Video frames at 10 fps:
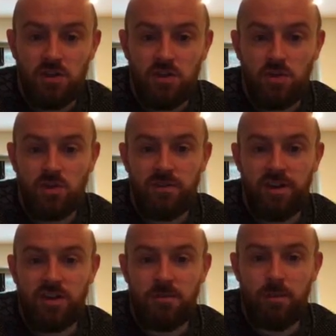Joules of
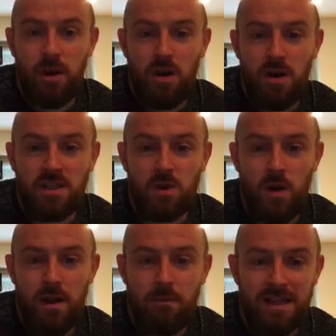energy per
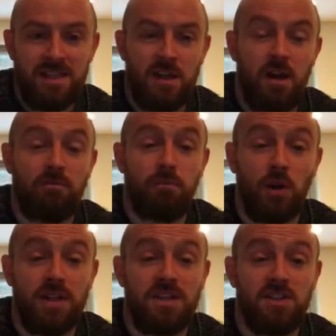square meter of
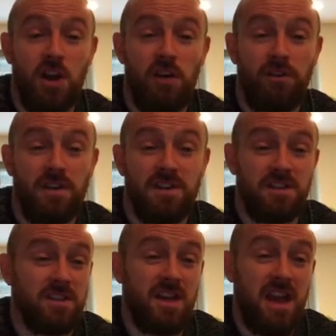body
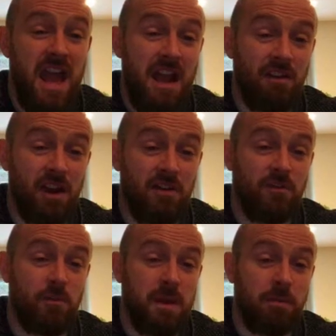surface area
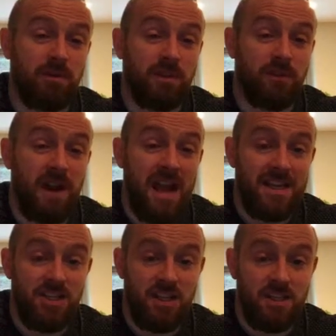for people of different
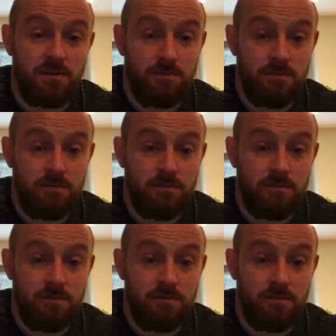ages.